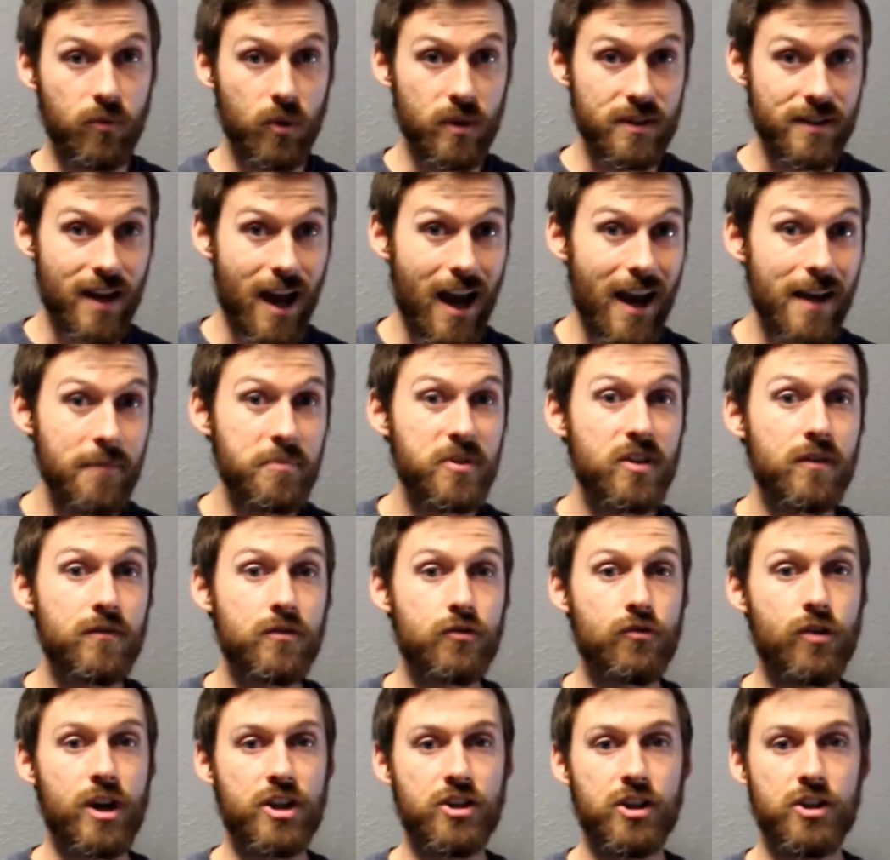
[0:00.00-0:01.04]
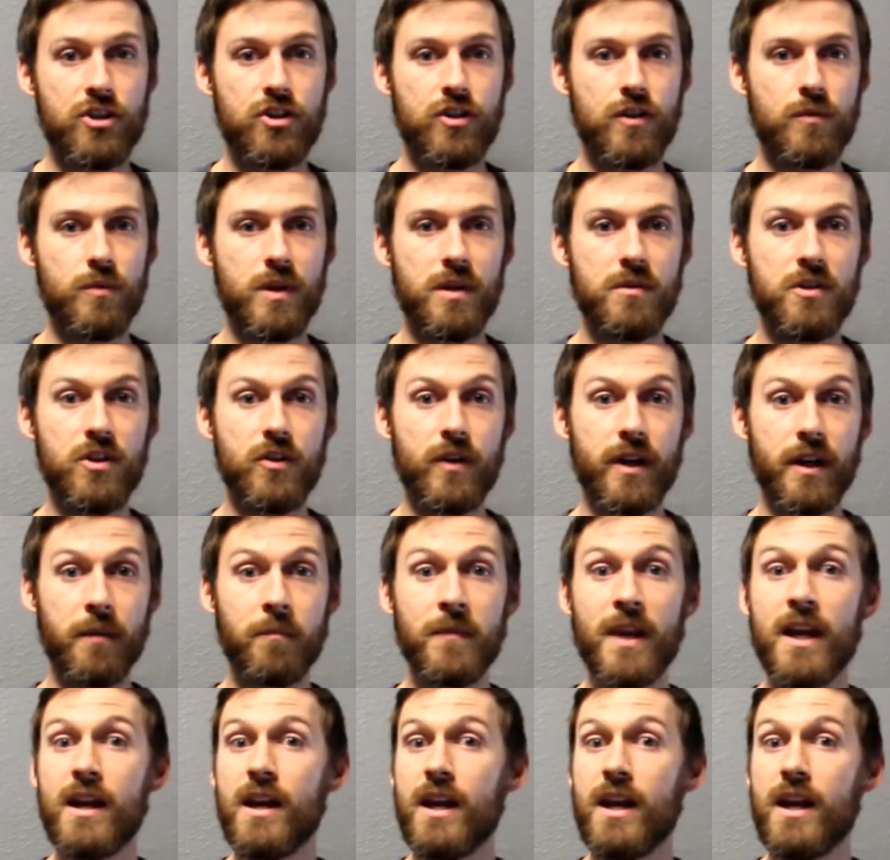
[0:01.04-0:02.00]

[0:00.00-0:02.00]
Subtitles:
What types of stretching should we be doing?